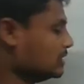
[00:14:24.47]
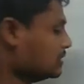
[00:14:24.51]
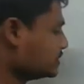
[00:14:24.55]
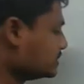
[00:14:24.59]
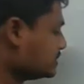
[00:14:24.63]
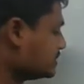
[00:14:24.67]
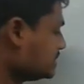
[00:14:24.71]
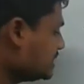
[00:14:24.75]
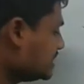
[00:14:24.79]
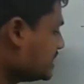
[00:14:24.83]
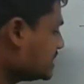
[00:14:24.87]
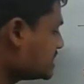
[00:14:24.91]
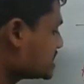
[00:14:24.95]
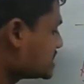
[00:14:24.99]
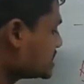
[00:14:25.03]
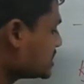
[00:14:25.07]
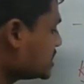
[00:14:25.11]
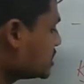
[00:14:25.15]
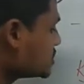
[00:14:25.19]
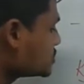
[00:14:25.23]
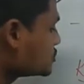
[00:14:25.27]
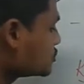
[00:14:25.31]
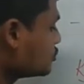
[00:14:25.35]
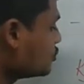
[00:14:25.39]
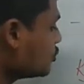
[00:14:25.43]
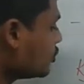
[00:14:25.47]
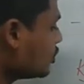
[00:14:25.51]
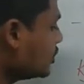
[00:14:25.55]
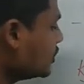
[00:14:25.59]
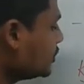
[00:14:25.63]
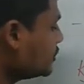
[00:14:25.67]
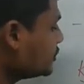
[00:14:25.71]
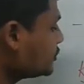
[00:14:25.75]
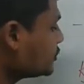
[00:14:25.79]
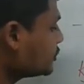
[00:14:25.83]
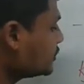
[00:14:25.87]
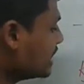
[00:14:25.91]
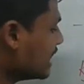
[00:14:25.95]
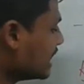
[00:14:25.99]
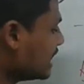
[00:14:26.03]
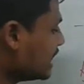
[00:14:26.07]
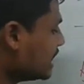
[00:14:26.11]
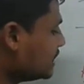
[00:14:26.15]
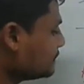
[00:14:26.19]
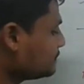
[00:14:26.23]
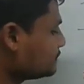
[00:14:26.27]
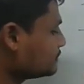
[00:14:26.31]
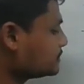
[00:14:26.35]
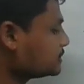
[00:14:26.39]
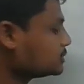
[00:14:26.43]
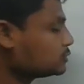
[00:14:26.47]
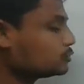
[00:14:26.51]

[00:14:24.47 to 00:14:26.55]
This is going to help